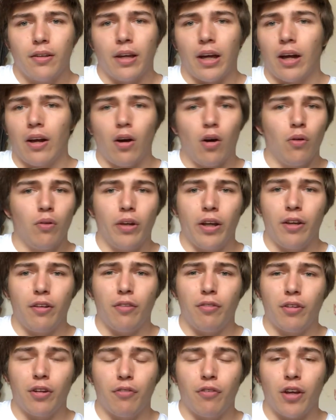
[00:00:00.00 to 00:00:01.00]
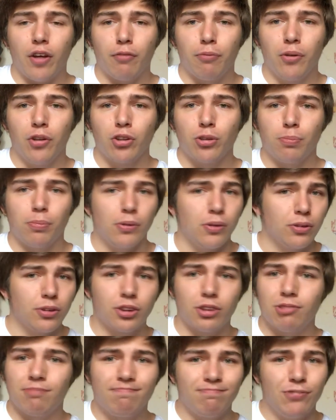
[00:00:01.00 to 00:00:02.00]
yeah, even if you have
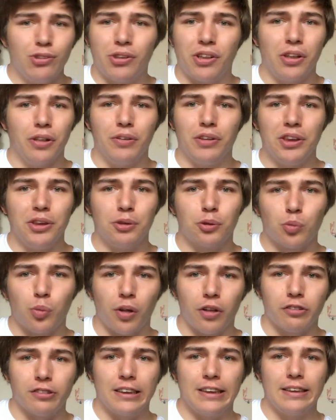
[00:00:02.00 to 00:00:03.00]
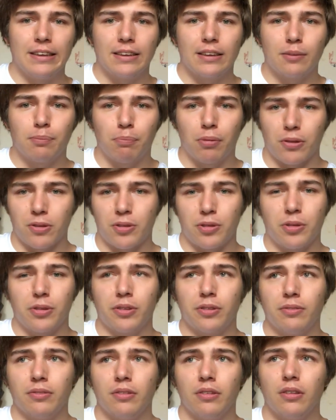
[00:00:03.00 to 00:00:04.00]
multiples, you can only use one of these per
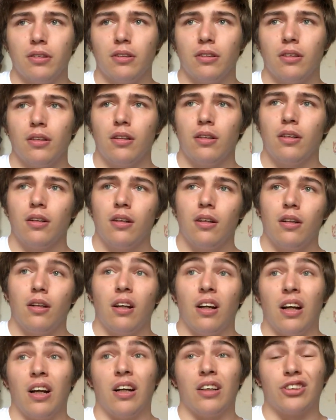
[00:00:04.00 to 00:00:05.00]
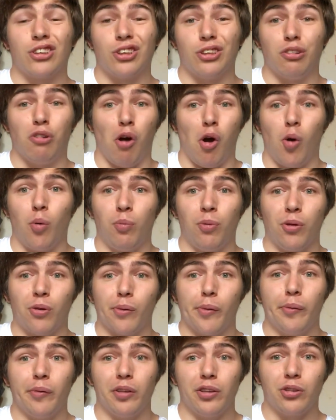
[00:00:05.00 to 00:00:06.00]
turn. So hope
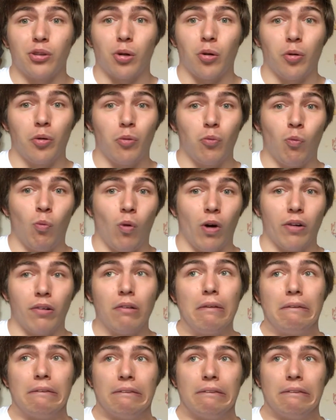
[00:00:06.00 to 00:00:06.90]
you're only drawing one.